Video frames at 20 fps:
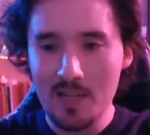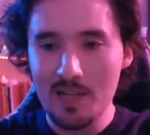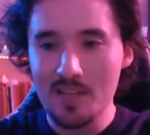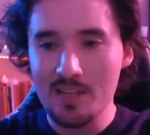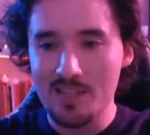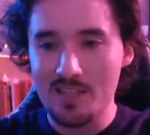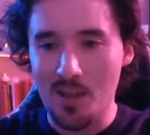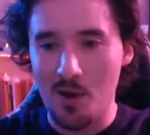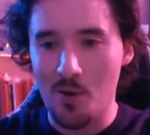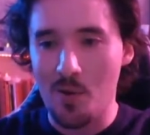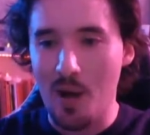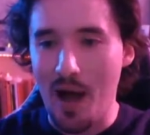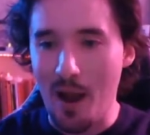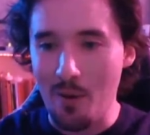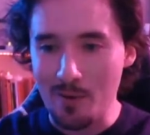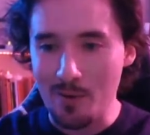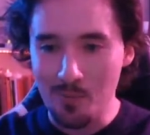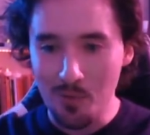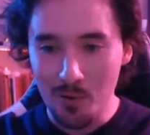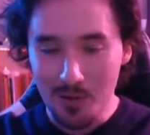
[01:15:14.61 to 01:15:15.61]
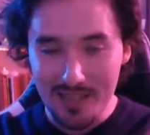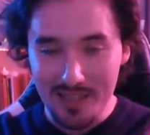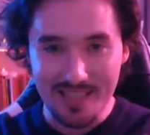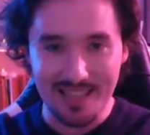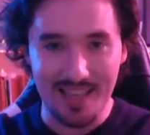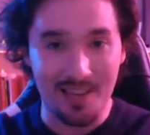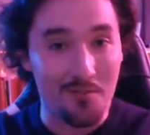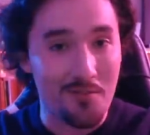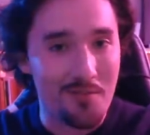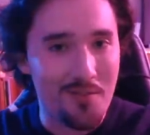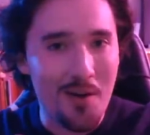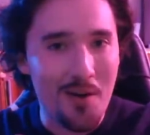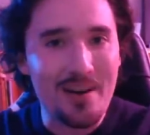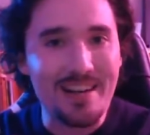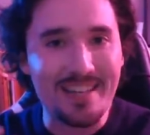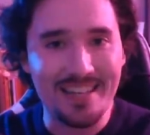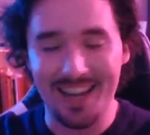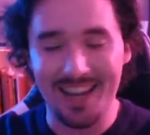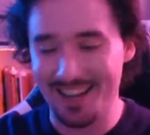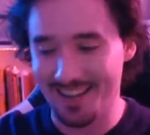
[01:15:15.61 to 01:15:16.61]
So I was put in this like very
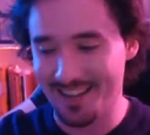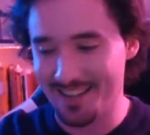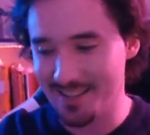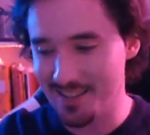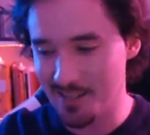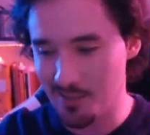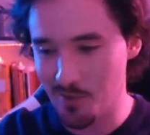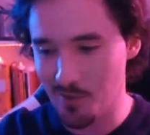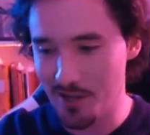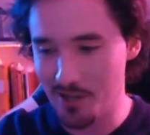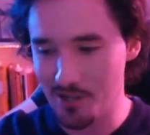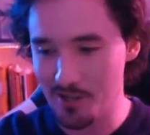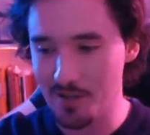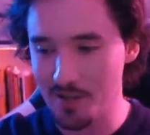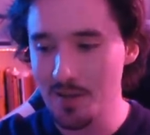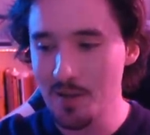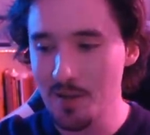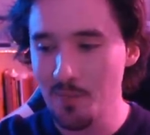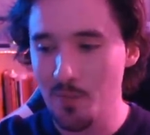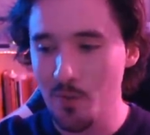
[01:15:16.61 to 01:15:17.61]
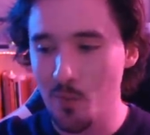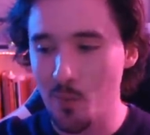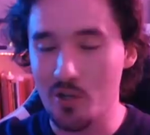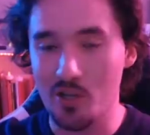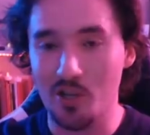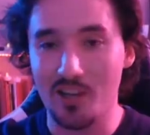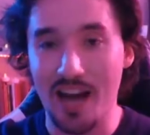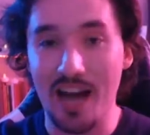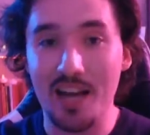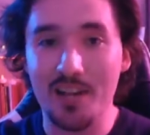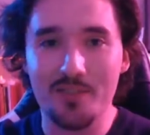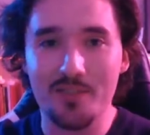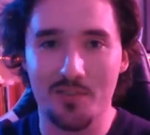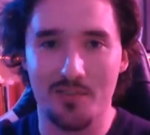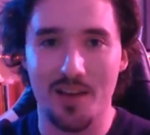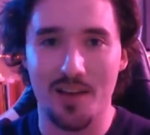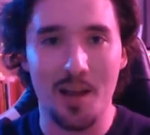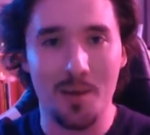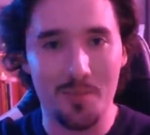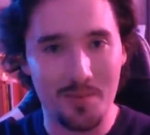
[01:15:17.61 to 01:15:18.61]
delicate situation, which had kind of
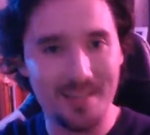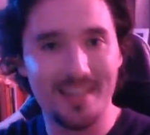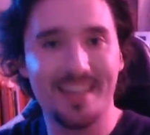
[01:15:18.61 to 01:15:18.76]
developed